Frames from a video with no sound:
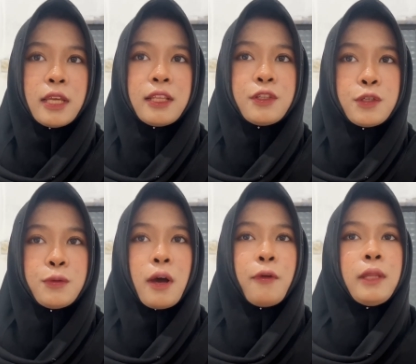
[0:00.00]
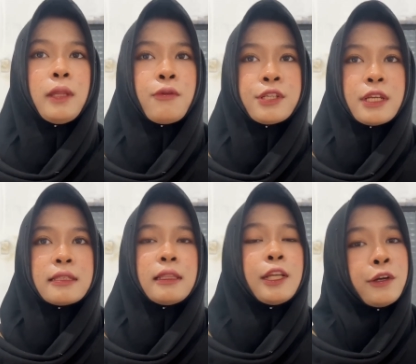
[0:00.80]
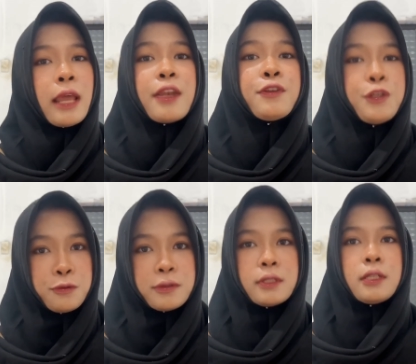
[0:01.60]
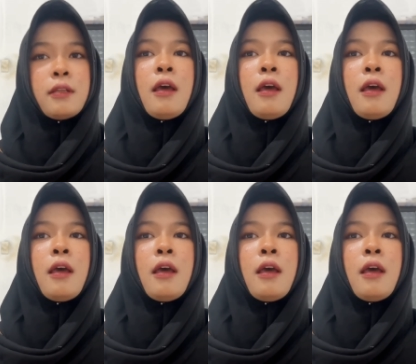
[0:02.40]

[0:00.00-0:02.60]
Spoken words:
into how language is learned and used.